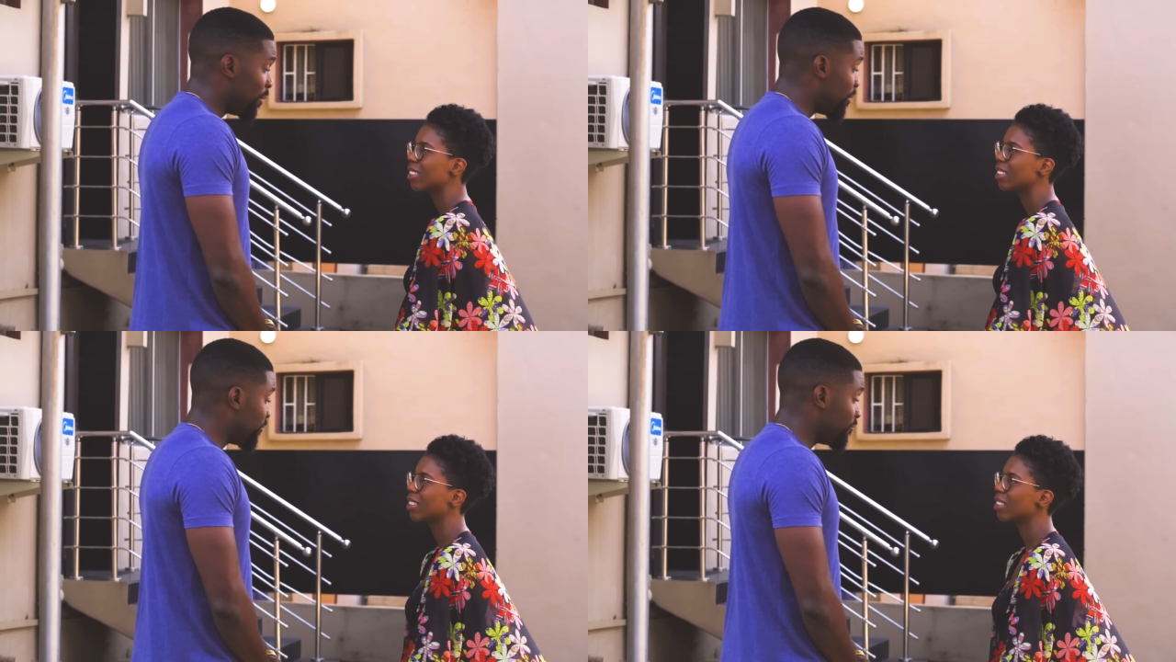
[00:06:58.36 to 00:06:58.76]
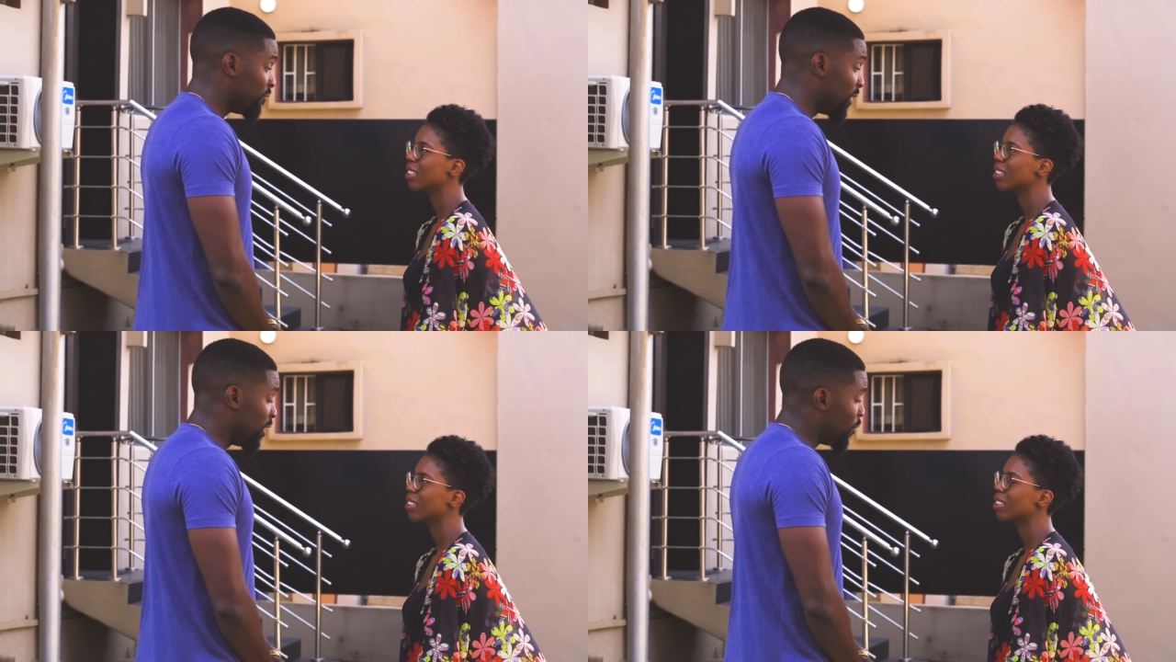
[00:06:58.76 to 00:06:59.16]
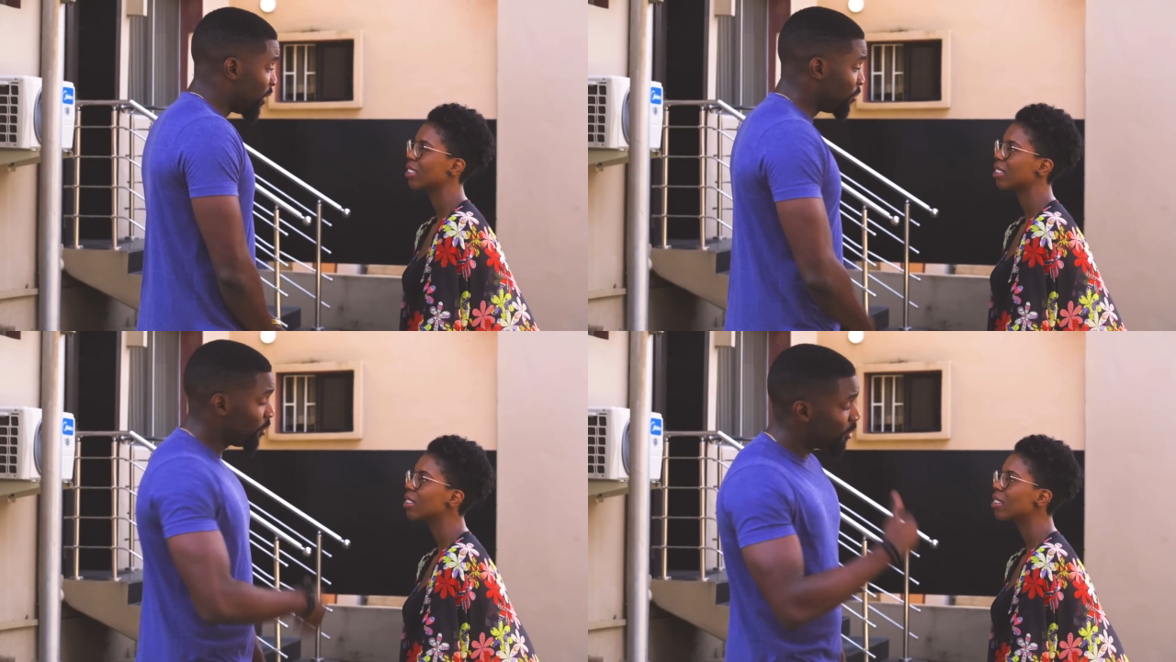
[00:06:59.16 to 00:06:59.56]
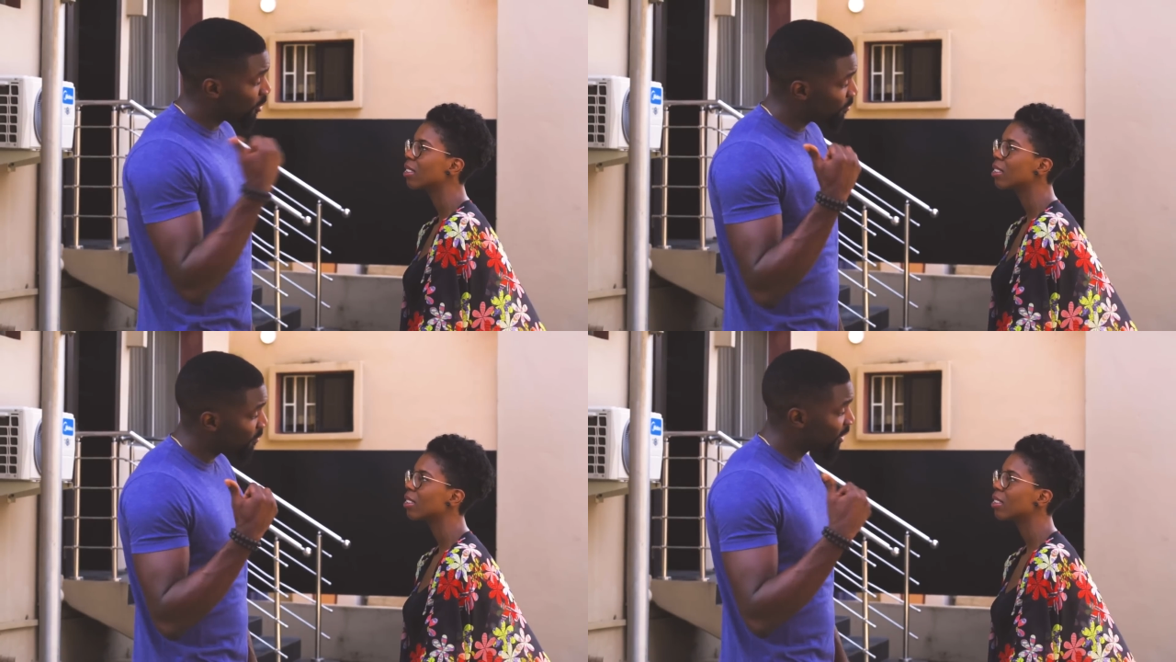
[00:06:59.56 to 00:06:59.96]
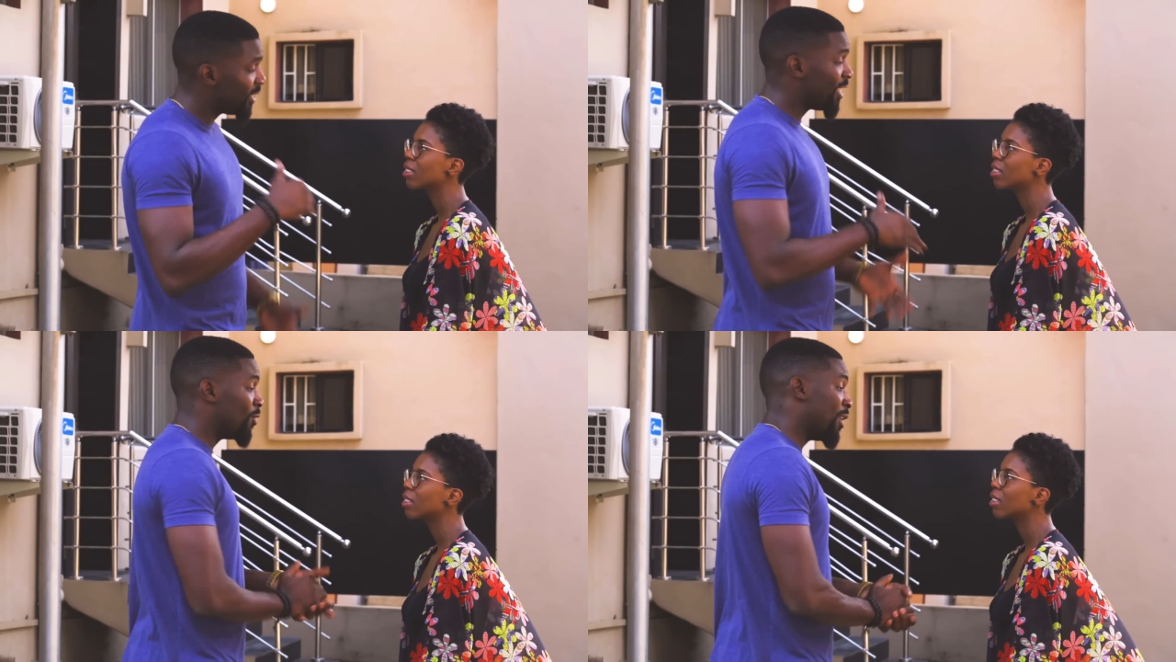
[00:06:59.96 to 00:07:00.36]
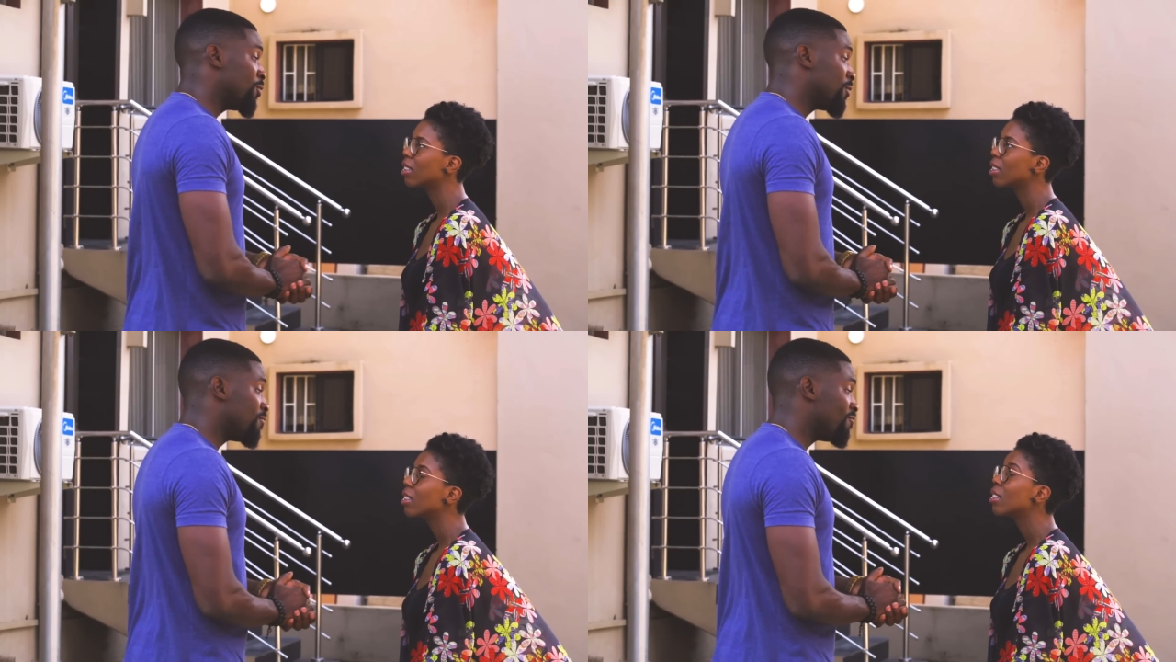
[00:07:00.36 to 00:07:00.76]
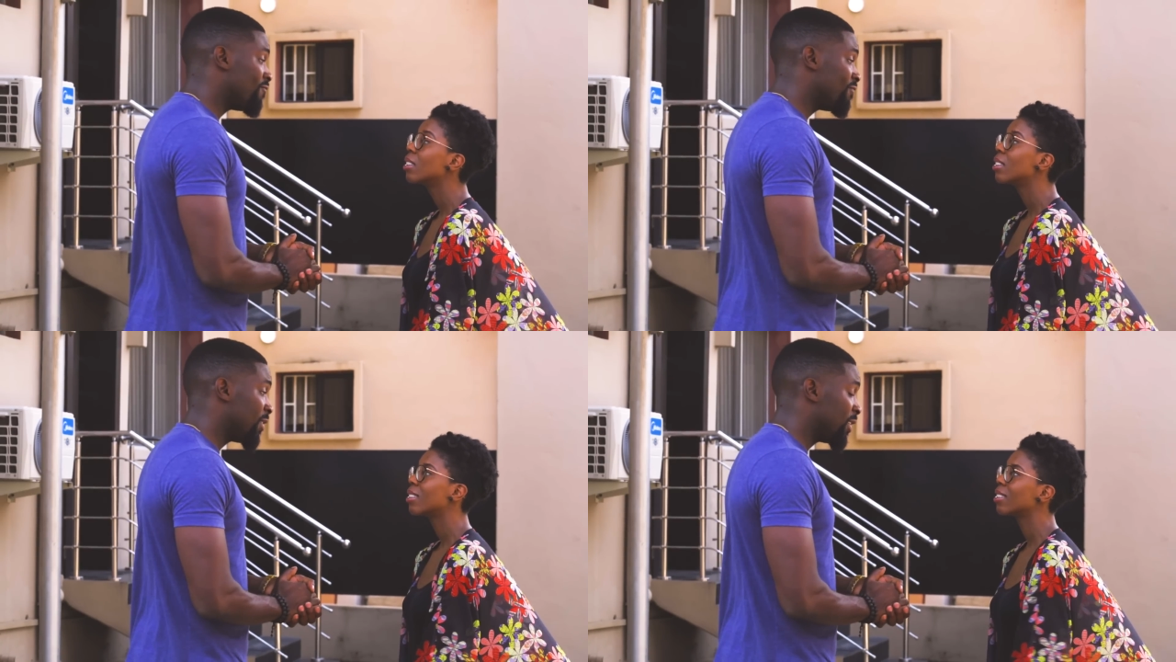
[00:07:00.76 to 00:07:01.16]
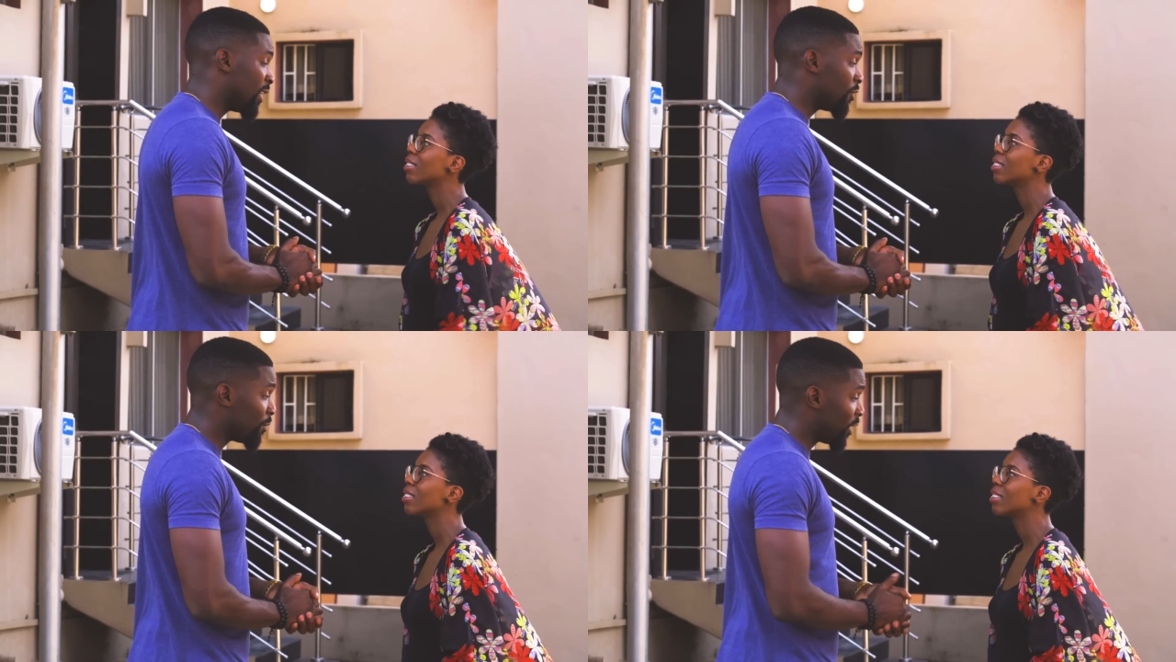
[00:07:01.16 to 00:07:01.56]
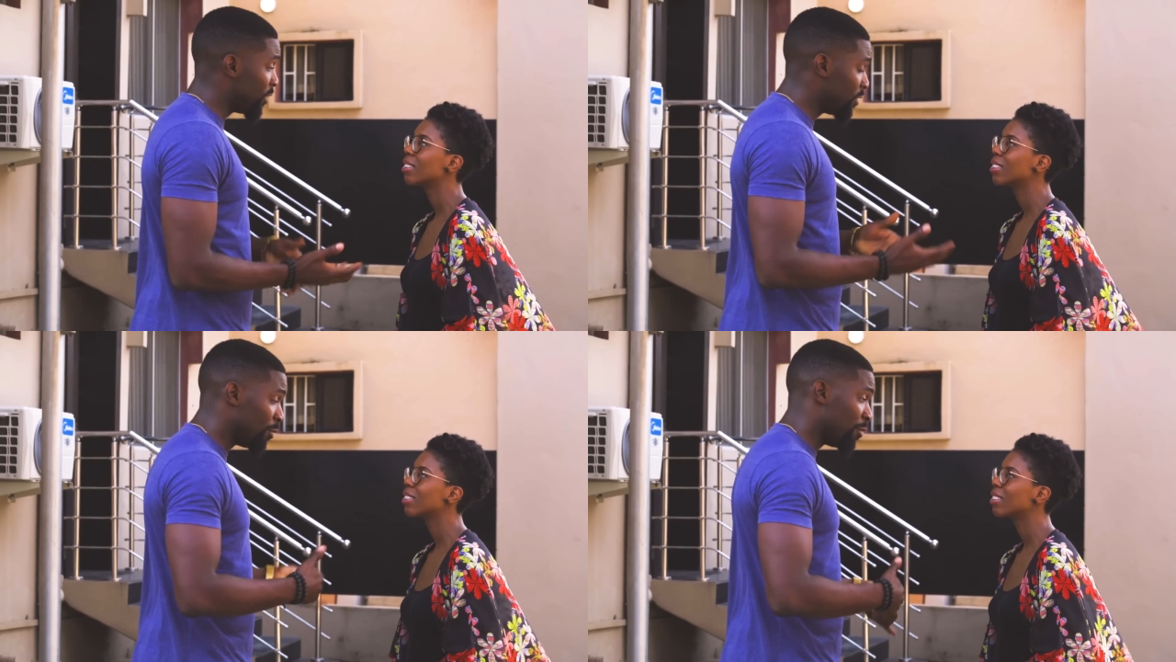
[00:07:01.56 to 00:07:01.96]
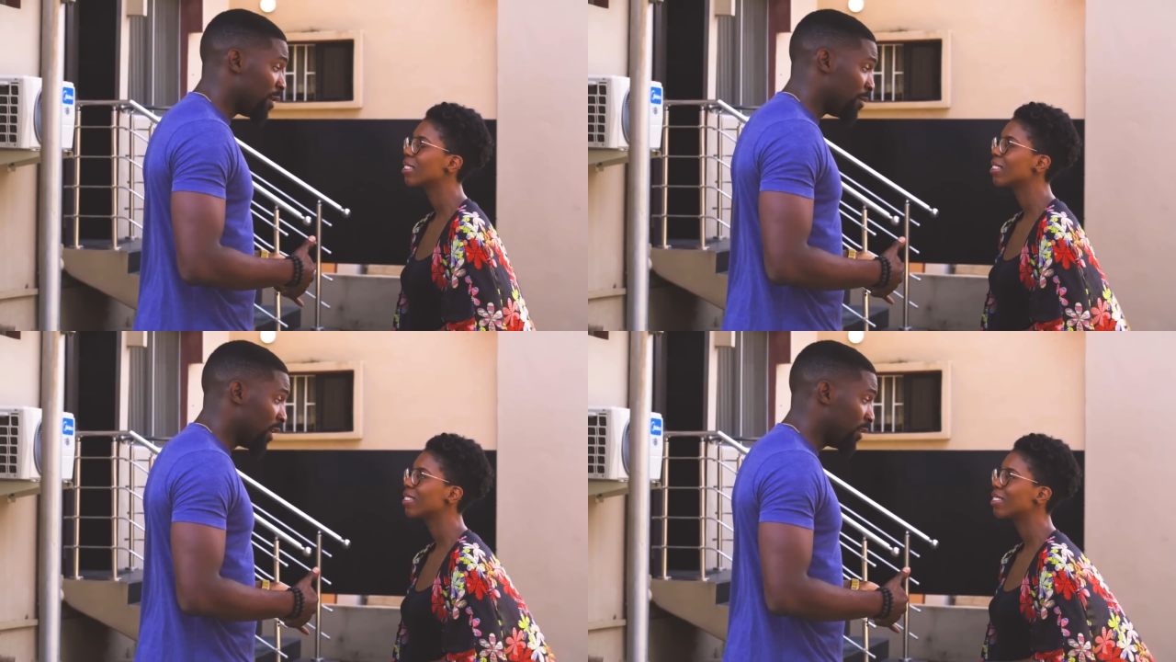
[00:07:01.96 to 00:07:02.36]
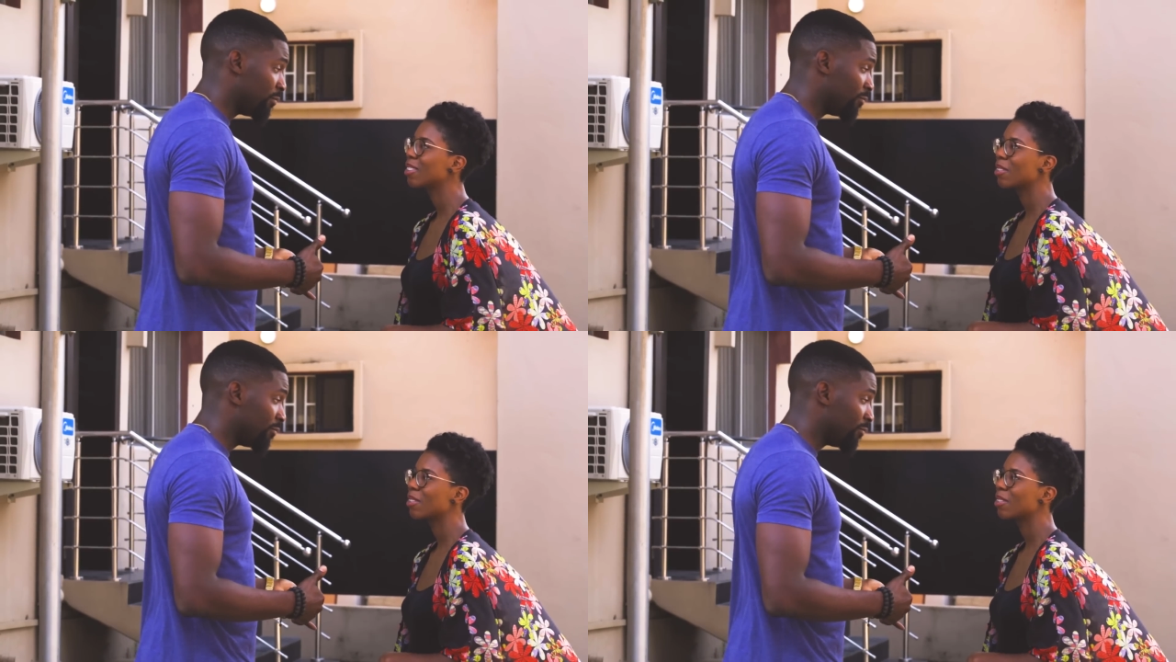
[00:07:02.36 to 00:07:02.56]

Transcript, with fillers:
Speaker 1: um, anyway, I'm just gonna skedaddle out get some things. I'll be right back.